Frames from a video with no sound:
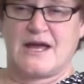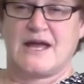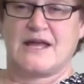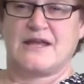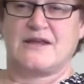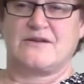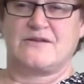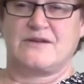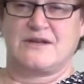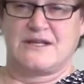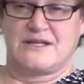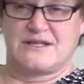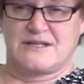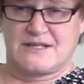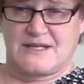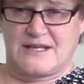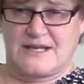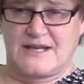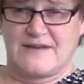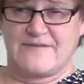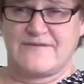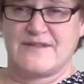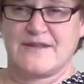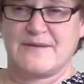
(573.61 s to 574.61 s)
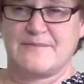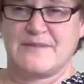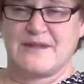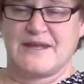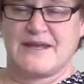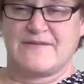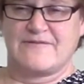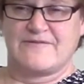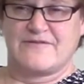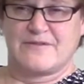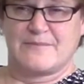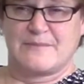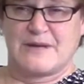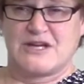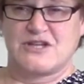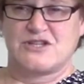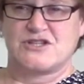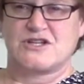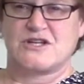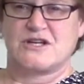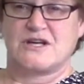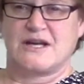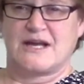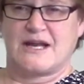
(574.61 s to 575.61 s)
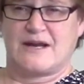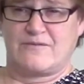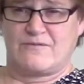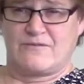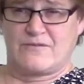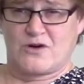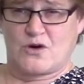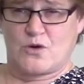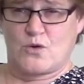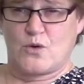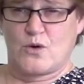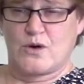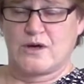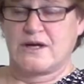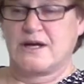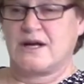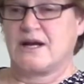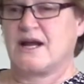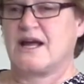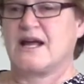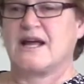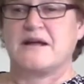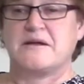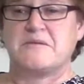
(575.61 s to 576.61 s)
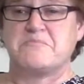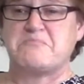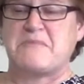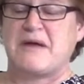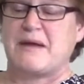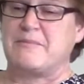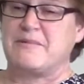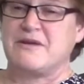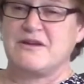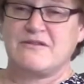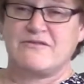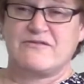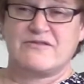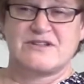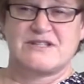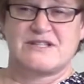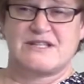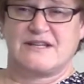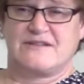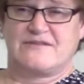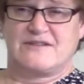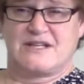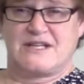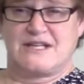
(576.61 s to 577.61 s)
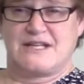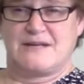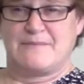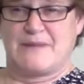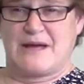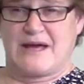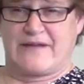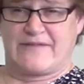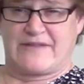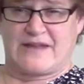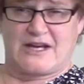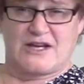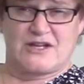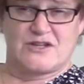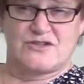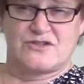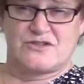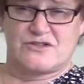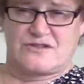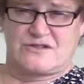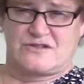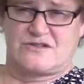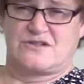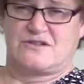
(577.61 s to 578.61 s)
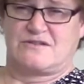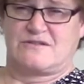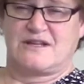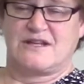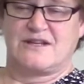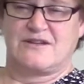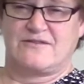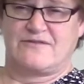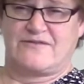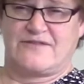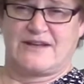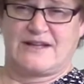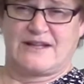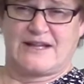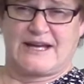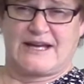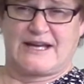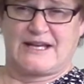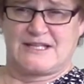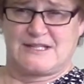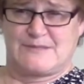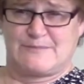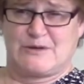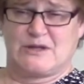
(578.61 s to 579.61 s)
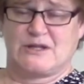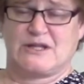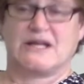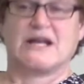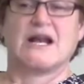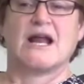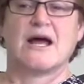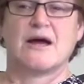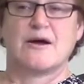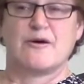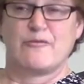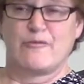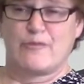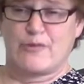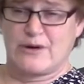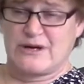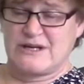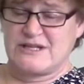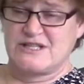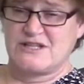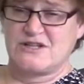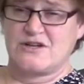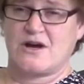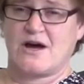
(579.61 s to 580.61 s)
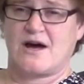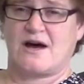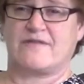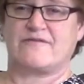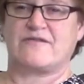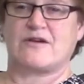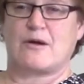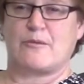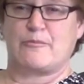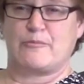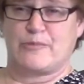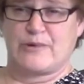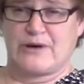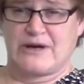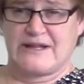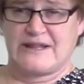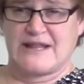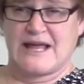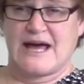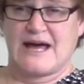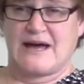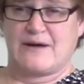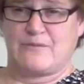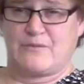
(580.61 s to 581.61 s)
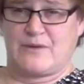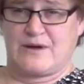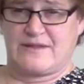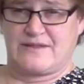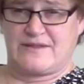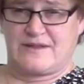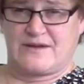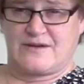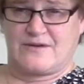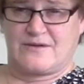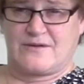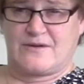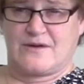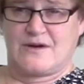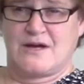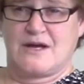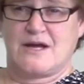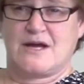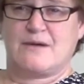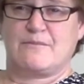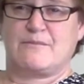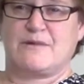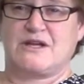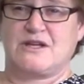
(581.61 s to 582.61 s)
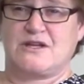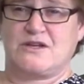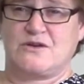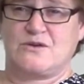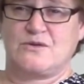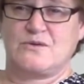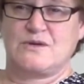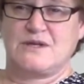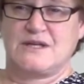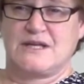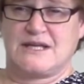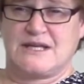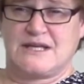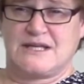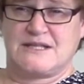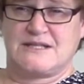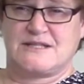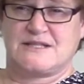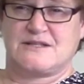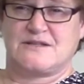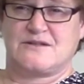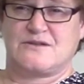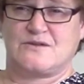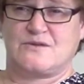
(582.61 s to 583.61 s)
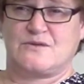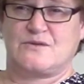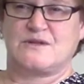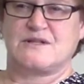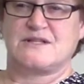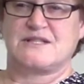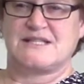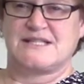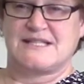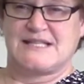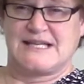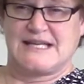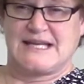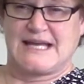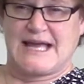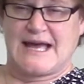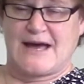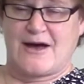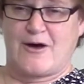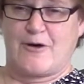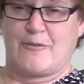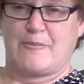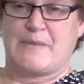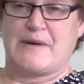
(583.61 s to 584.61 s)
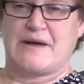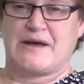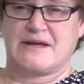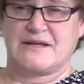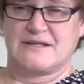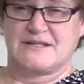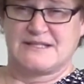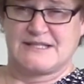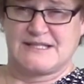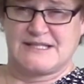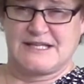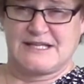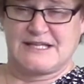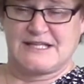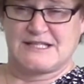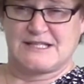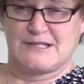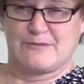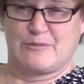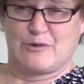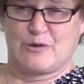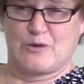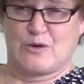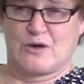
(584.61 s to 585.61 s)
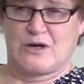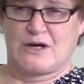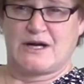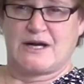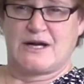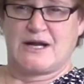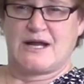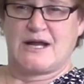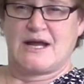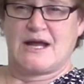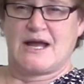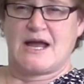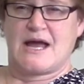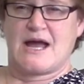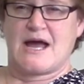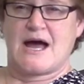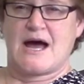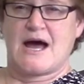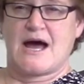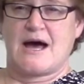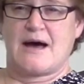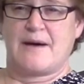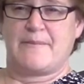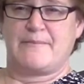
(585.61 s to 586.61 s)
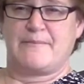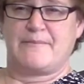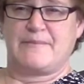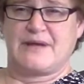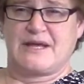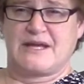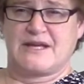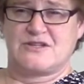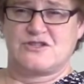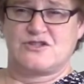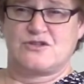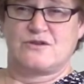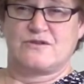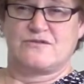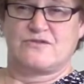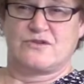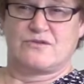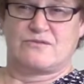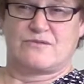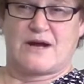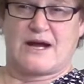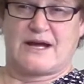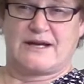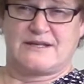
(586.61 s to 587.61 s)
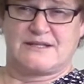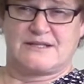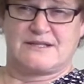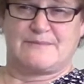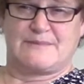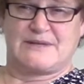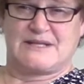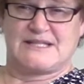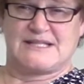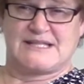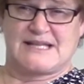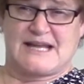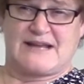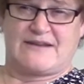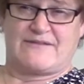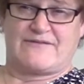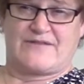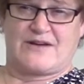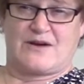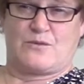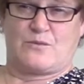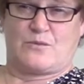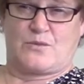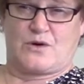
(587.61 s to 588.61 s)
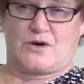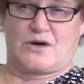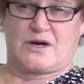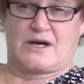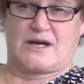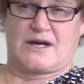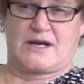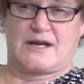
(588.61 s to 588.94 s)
You need to give them the information and record it. Maybe you've received an email that concerns you, that you feel like is bullying. Print it off, bring that with you. But you need to seek help, seek support, because you have the right to be safe at work.